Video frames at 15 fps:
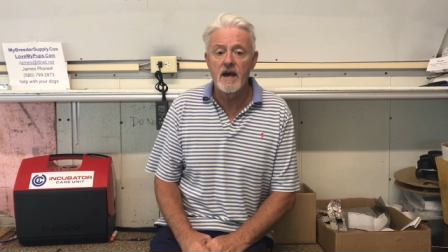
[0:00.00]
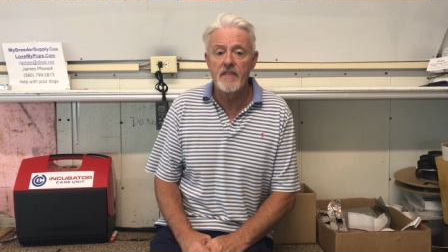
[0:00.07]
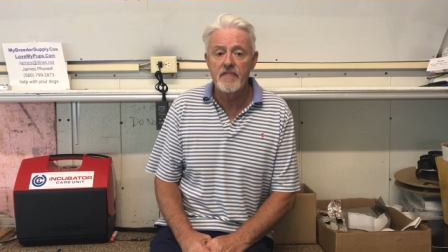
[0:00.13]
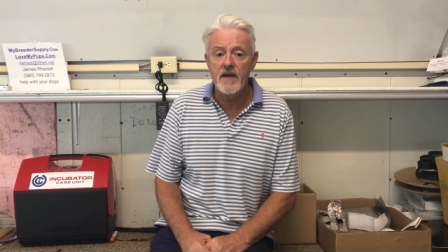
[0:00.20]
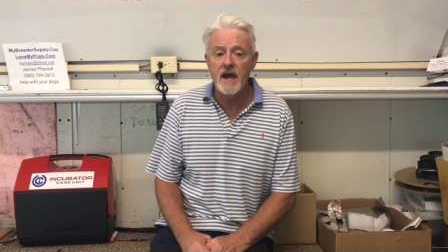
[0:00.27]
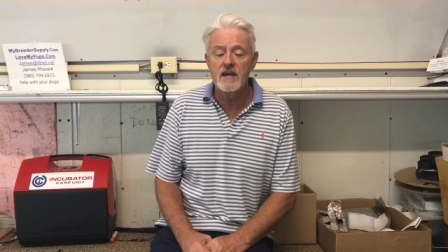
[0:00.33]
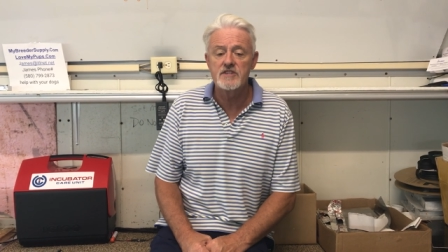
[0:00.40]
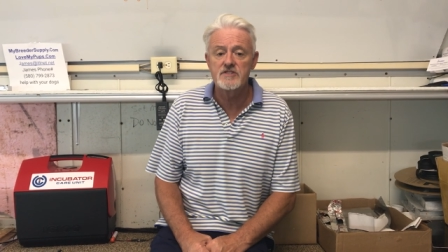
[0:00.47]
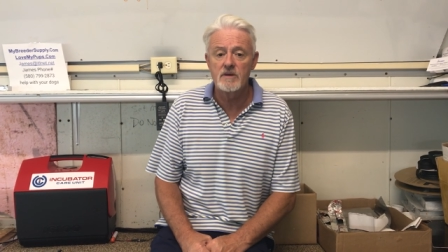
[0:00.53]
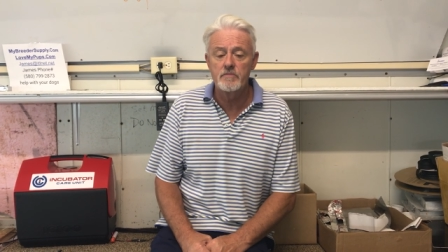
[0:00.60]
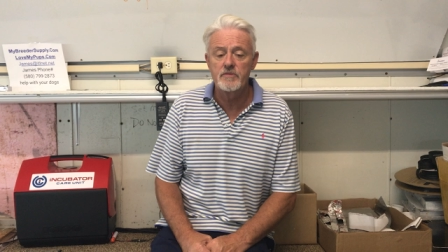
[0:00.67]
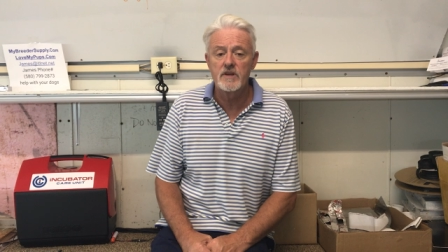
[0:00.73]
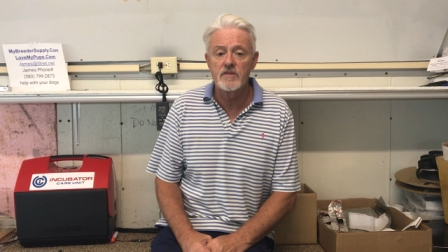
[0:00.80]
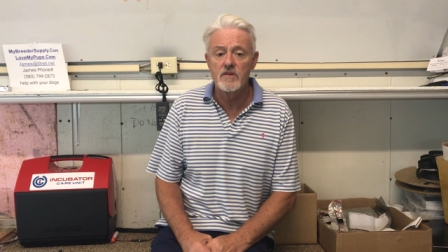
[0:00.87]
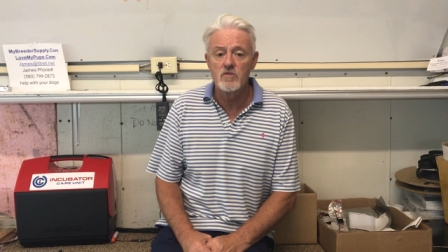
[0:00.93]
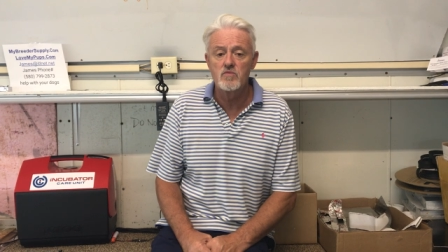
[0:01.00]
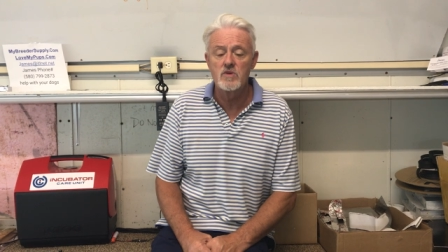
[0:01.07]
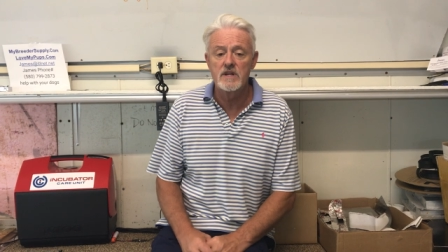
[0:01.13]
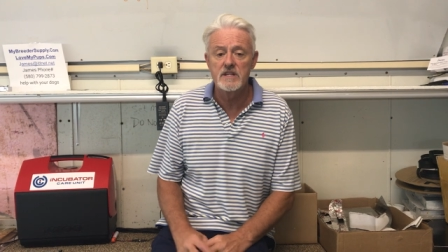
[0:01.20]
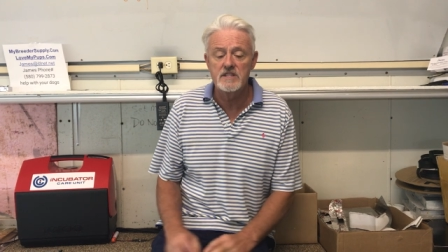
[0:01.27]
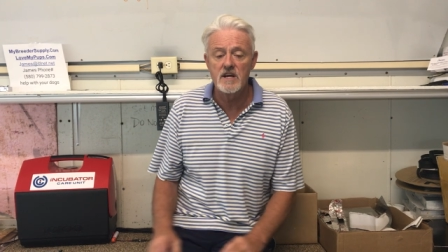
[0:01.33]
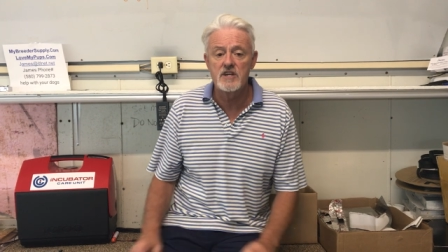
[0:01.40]
and that's something that
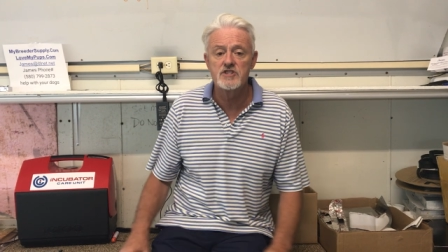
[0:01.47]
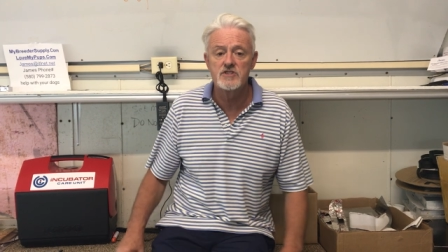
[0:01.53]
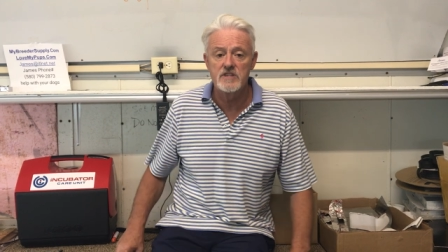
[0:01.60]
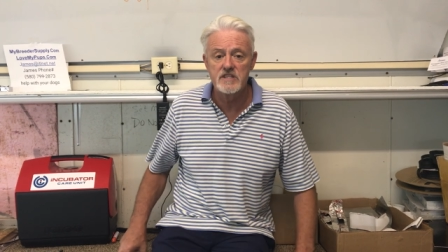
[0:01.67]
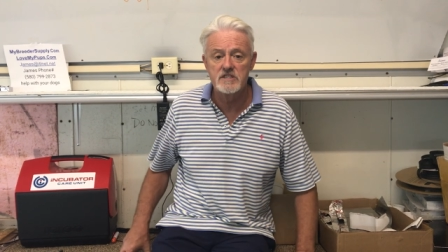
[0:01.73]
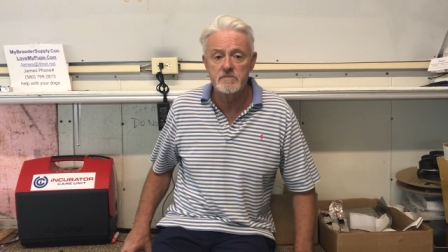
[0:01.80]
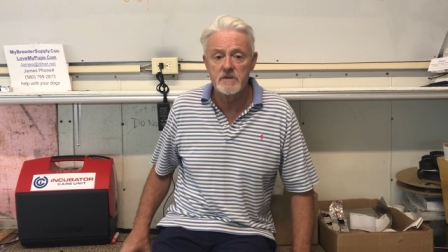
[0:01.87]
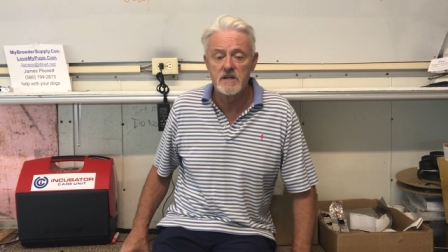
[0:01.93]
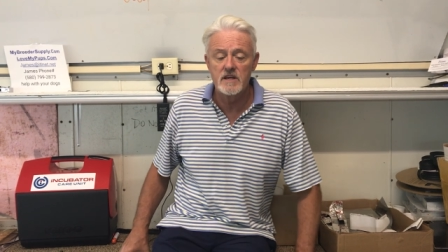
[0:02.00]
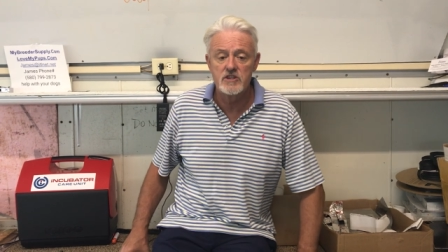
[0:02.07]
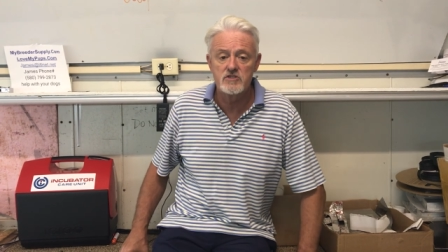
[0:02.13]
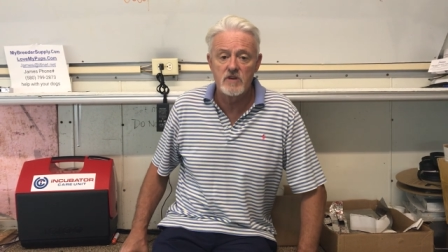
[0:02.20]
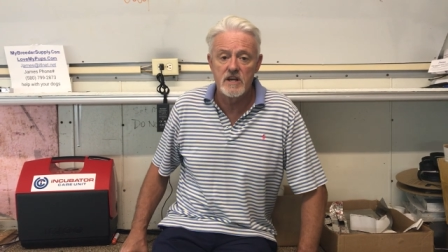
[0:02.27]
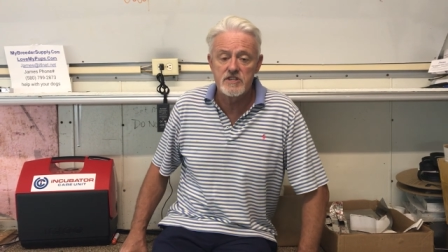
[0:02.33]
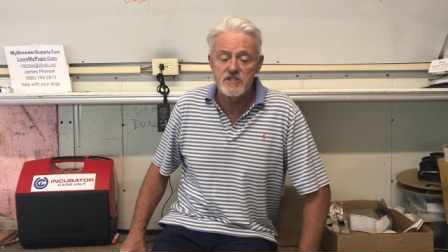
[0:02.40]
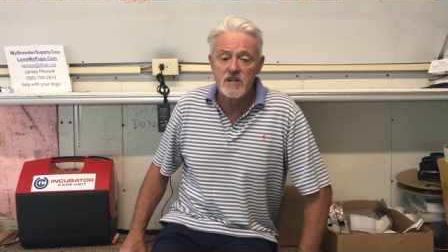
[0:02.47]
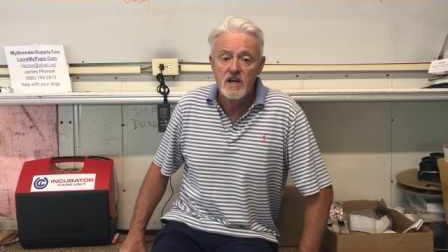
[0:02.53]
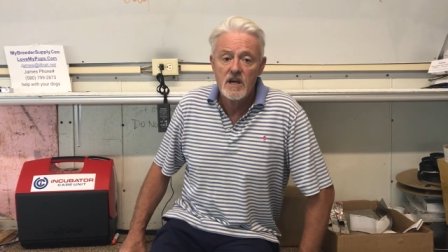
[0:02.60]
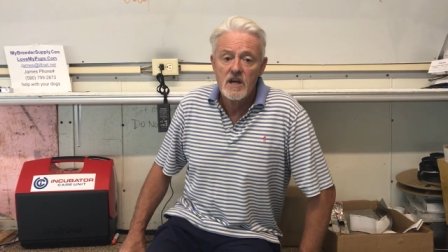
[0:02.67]
really does need to be addressed.